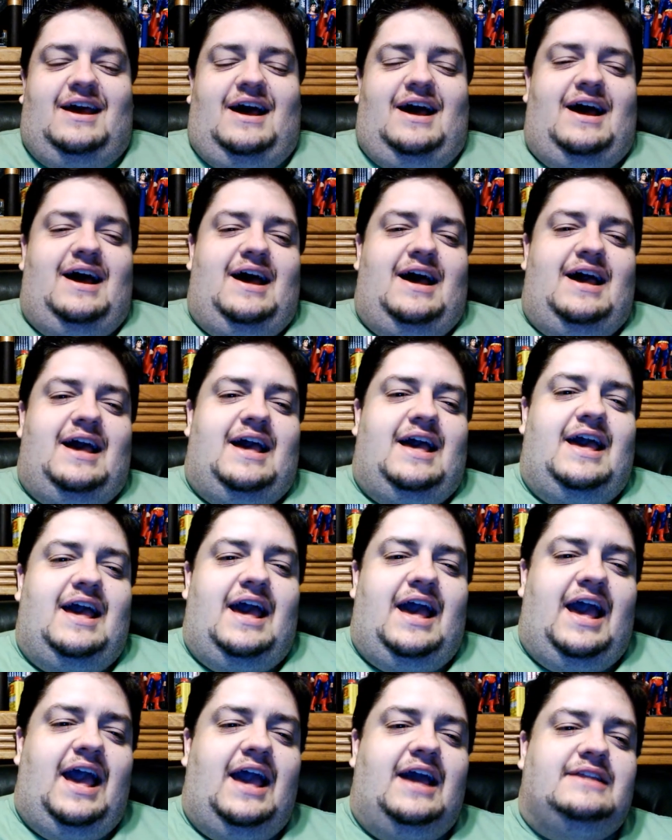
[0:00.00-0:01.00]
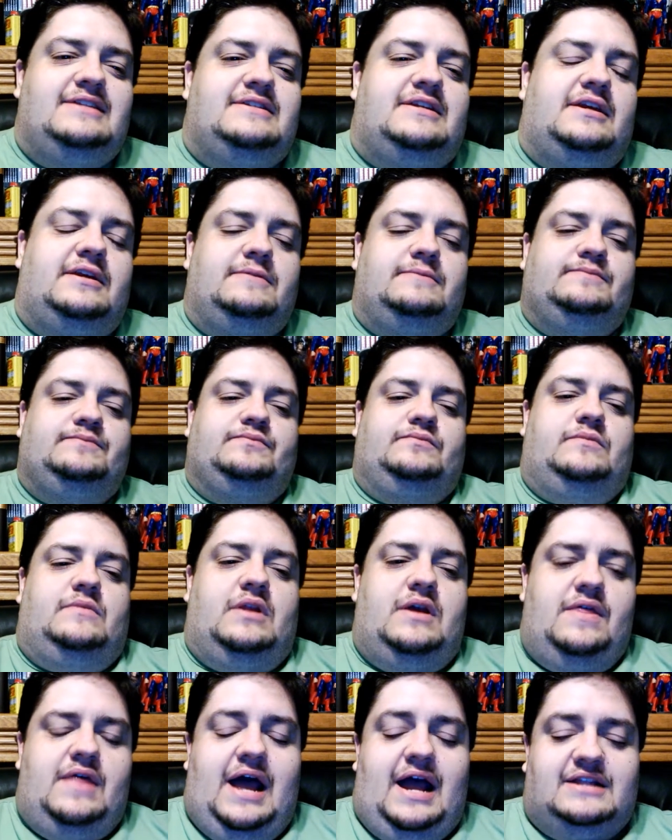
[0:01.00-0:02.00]
Uh, and
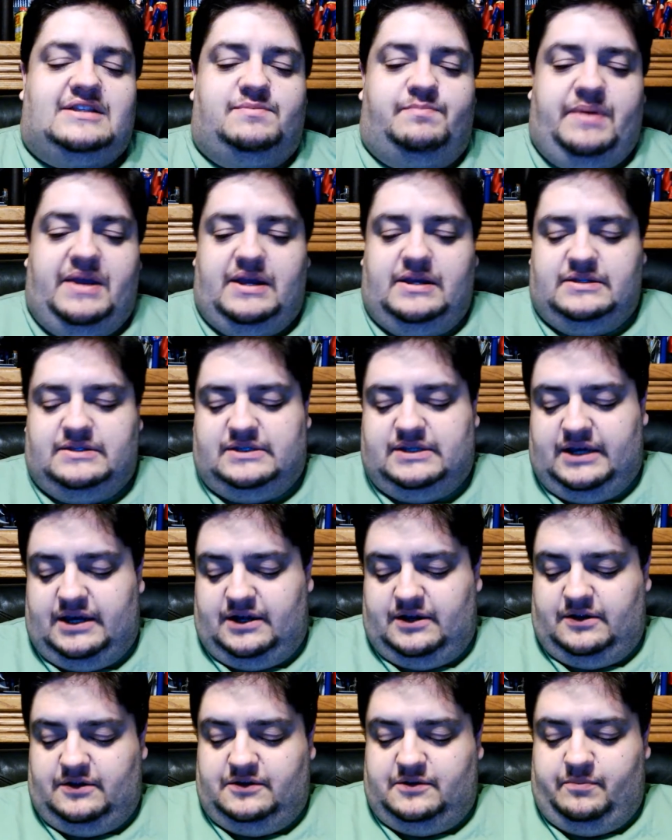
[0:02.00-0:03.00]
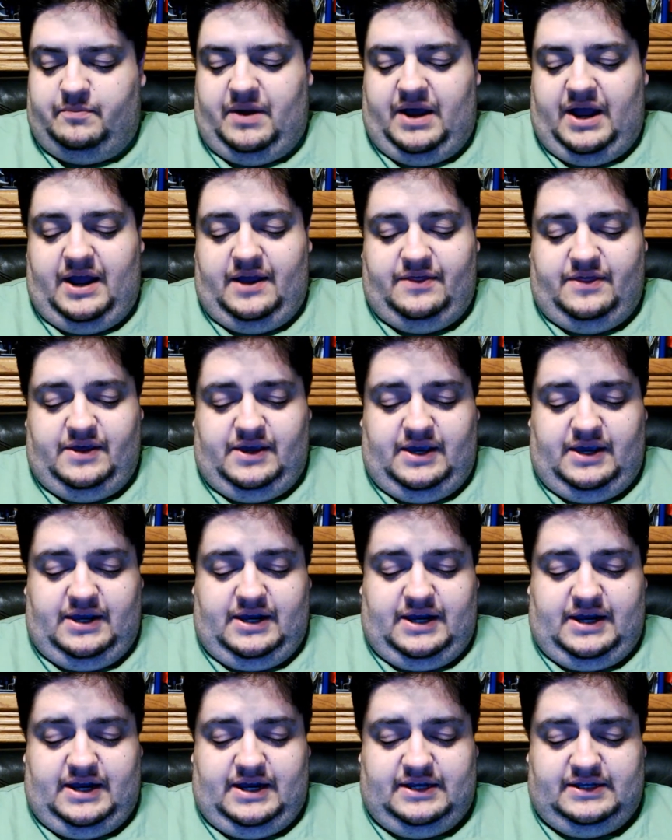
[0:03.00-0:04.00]
that's being told by the
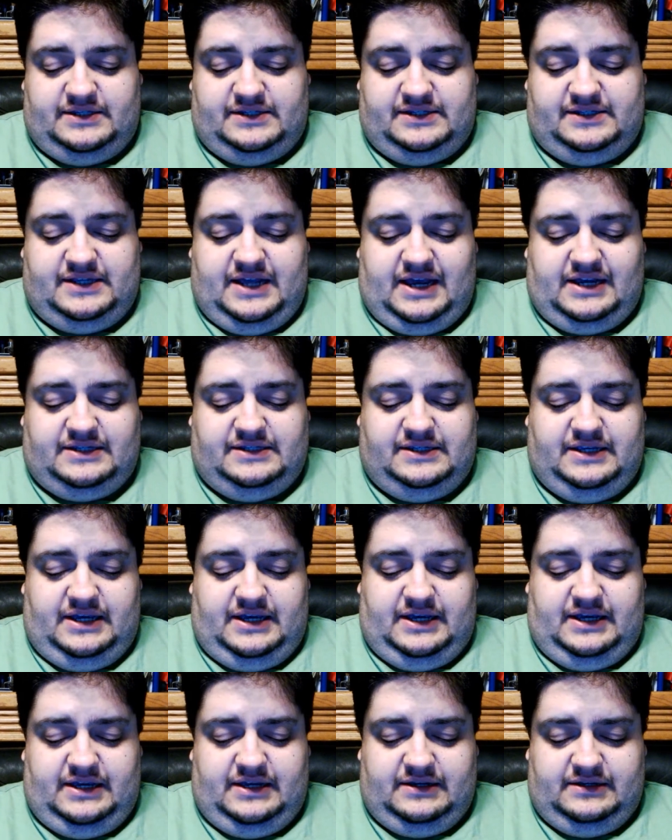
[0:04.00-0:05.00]
uh, sexy